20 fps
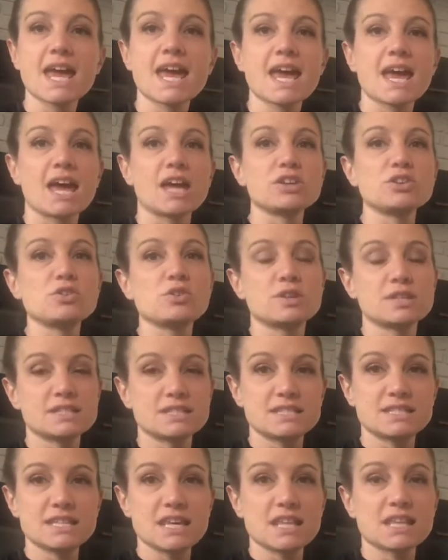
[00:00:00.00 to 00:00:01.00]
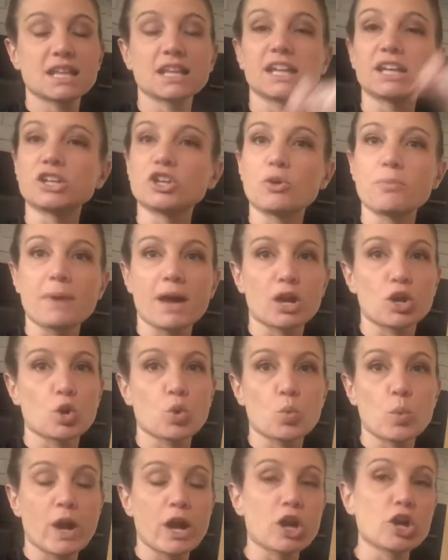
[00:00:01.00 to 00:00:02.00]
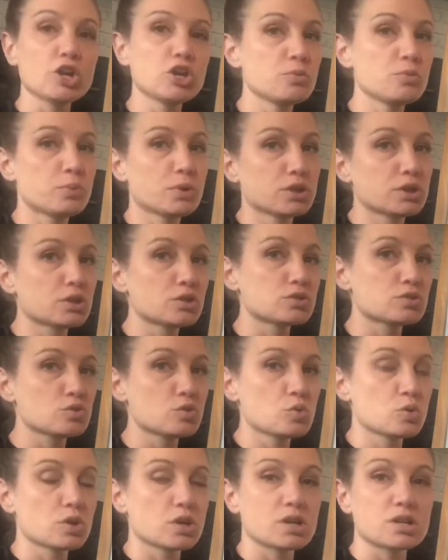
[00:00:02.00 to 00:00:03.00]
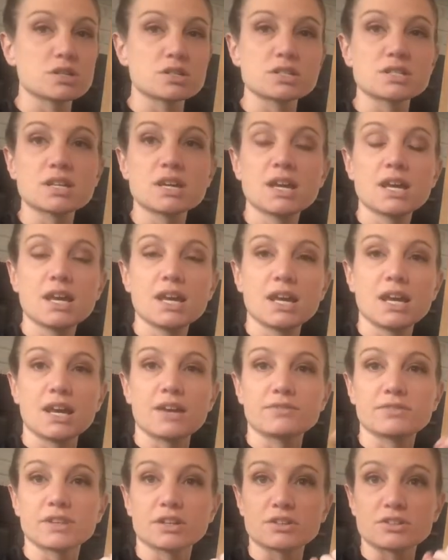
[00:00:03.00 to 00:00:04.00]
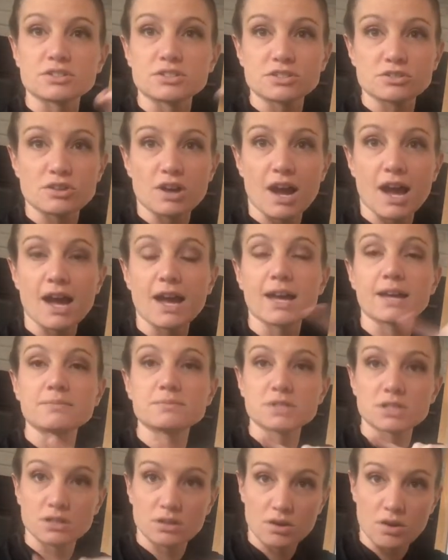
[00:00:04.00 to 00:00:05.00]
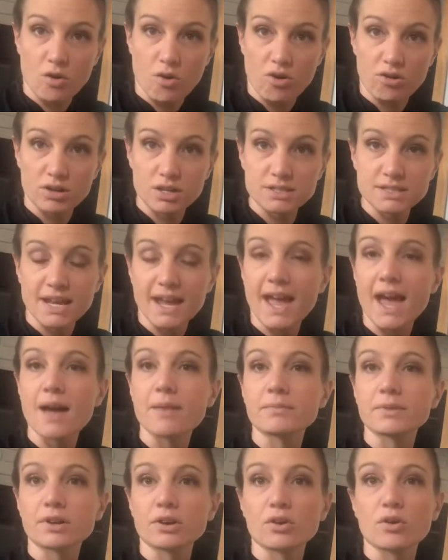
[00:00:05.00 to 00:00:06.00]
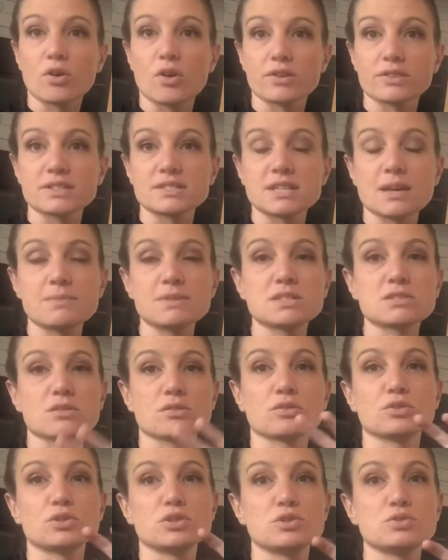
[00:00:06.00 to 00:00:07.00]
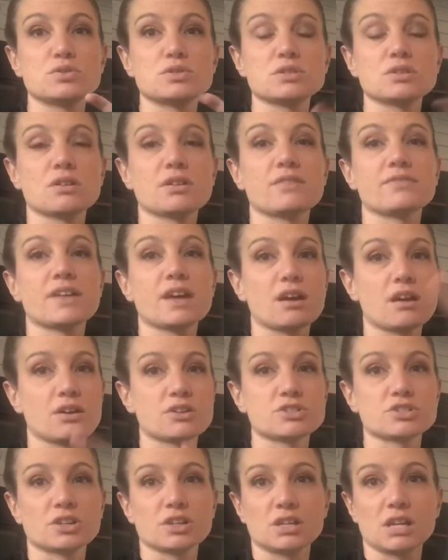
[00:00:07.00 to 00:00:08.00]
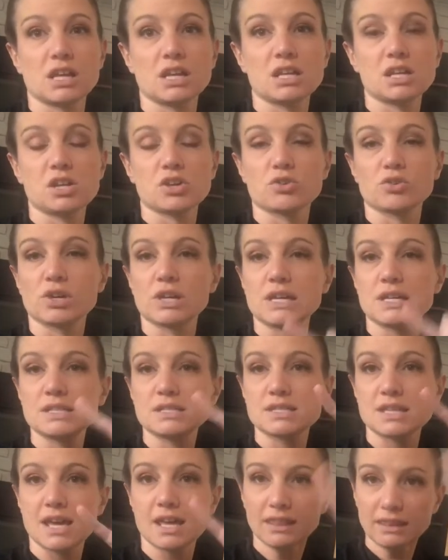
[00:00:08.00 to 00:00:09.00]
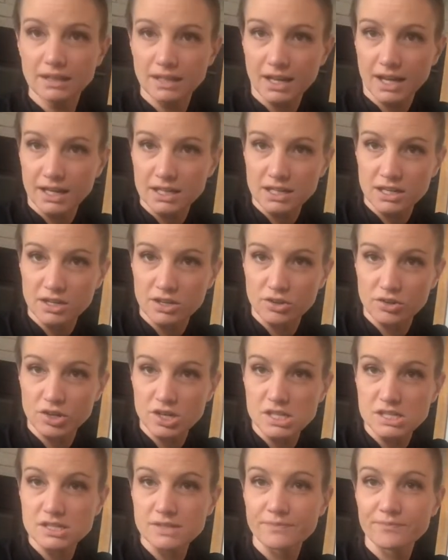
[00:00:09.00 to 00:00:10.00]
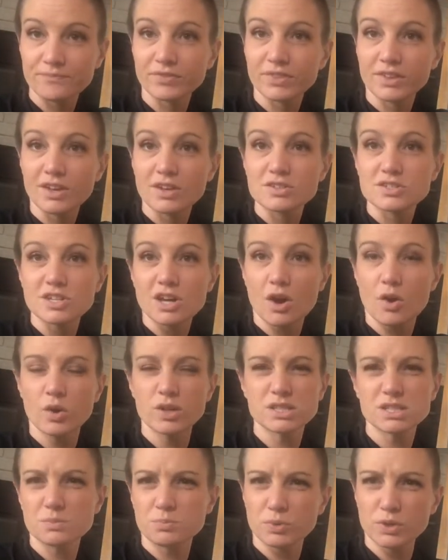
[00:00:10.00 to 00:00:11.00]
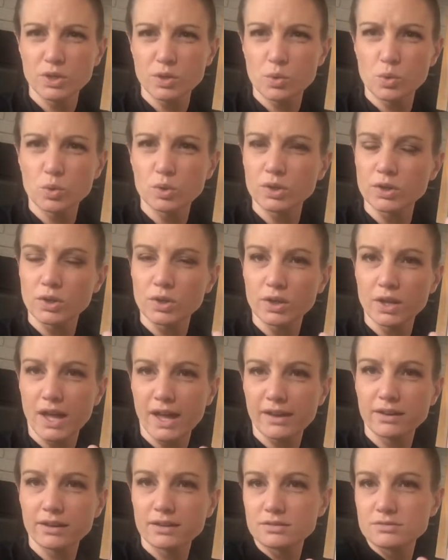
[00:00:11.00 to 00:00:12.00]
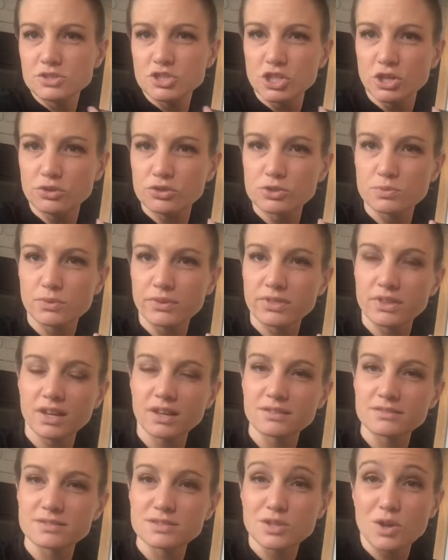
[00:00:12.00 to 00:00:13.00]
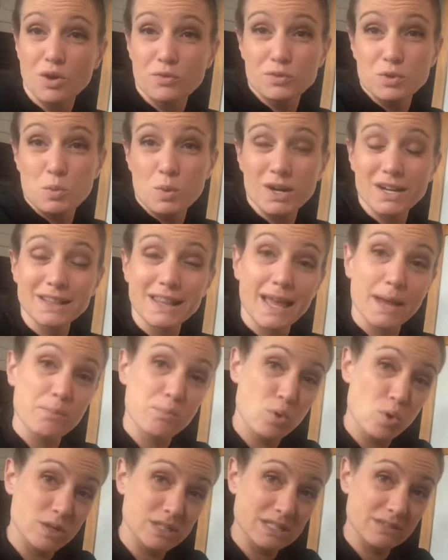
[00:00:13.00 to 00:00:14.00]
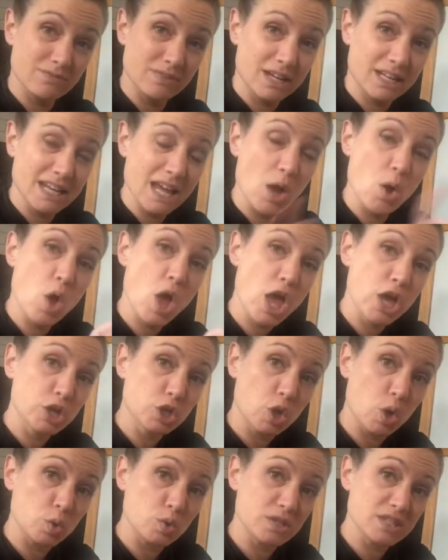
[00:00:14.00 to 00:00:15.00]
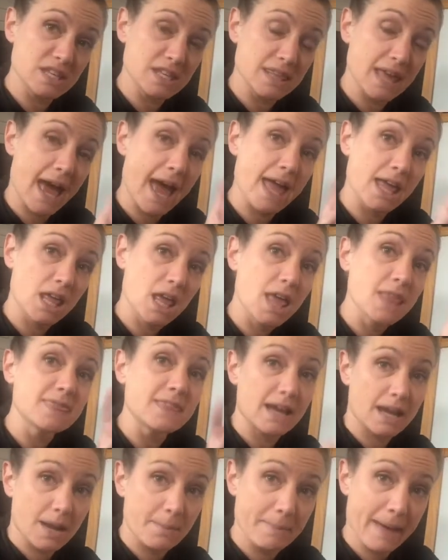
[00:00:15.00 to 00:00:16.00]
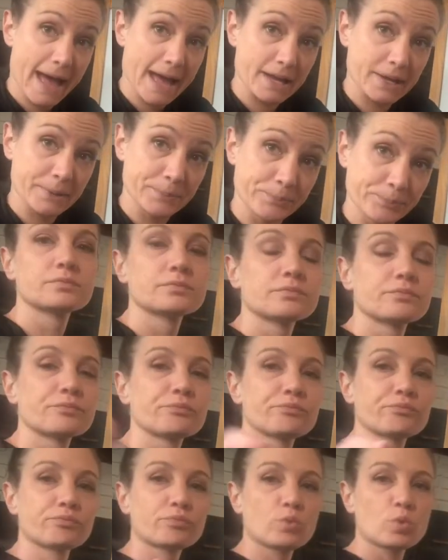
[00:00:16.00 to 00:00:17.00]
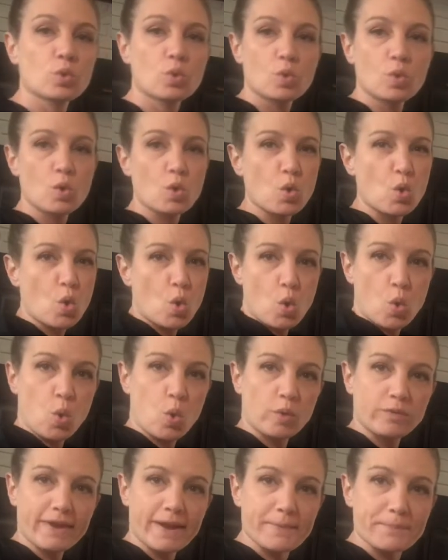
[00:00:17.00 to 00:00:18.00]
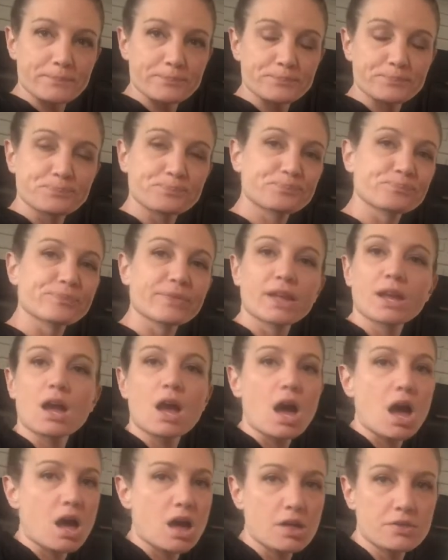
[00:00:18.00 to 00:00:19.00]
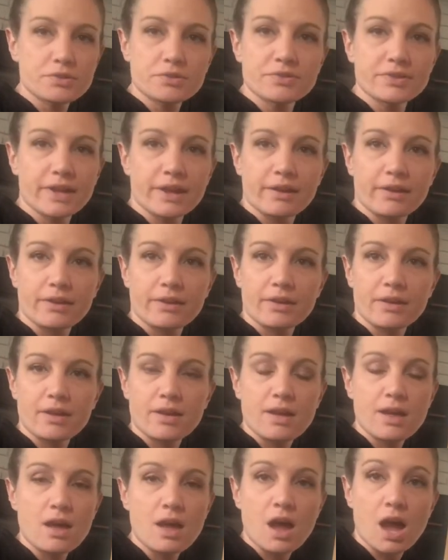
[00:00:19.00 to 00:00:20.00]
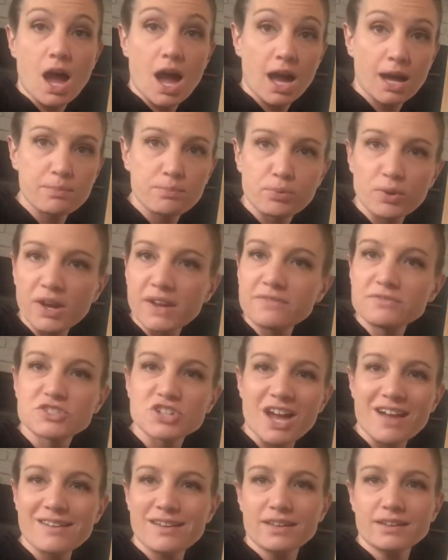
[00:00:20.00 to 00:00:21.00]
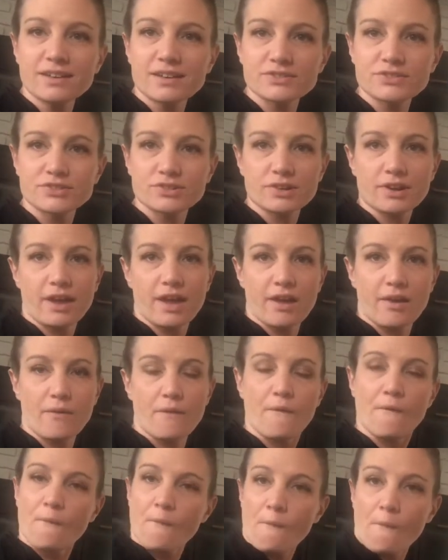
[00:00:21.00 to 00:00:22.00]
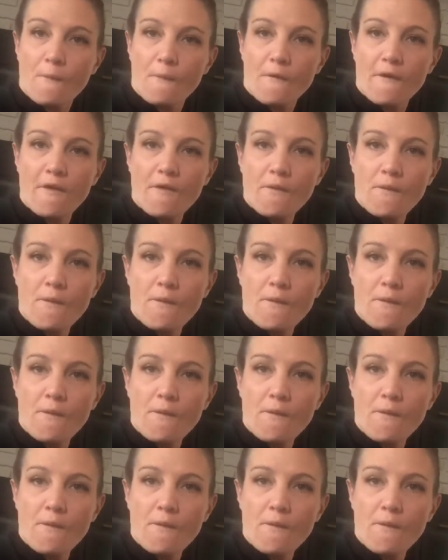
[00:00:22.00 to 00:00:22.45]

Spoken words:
and you can see that like no matter where you put those chords, if they're inscribed on a diameter or on the semicircle, you still have that 180 degrees and the 90 degrees. So it's a pretty cool little like GeoGebra thing. So if you want to like pause it right now, go see that, then come back. All right. Other thing. I braved Giant yesterday. Oh yeah.